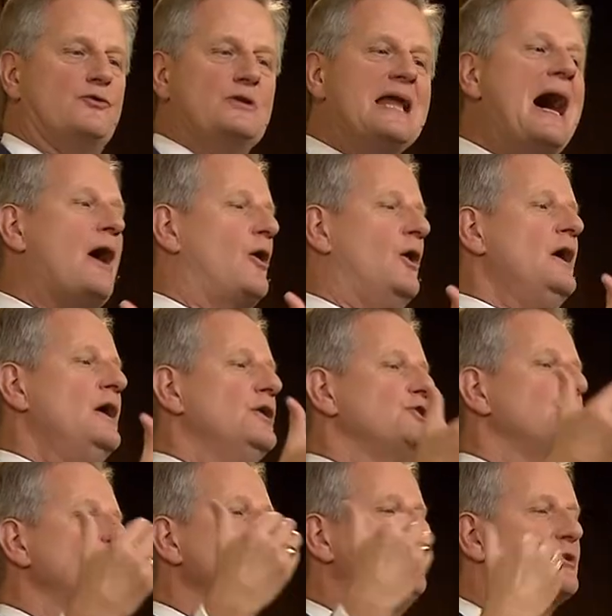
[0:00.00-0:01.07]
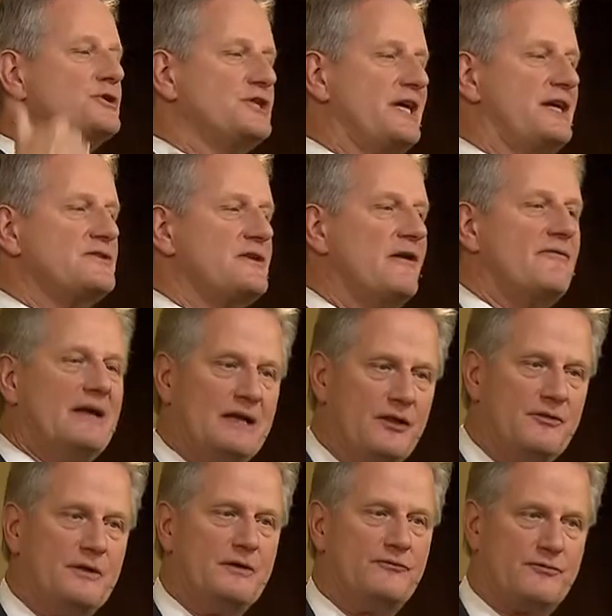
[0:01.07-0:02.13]
Now, do you perchance have
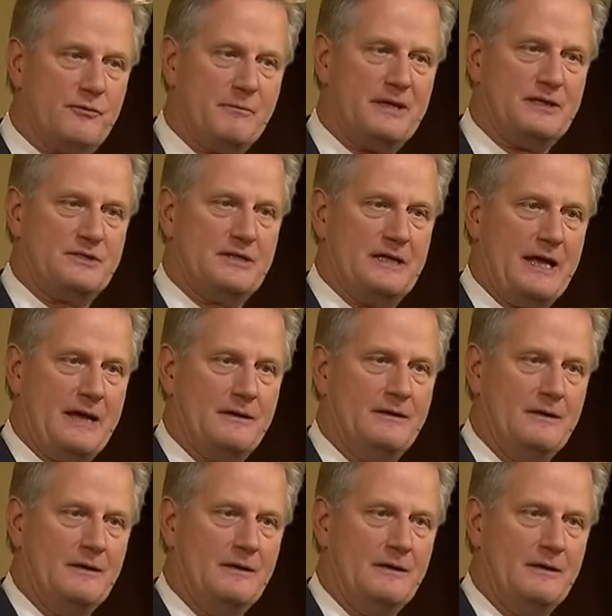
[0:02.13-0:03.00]
anything for me today?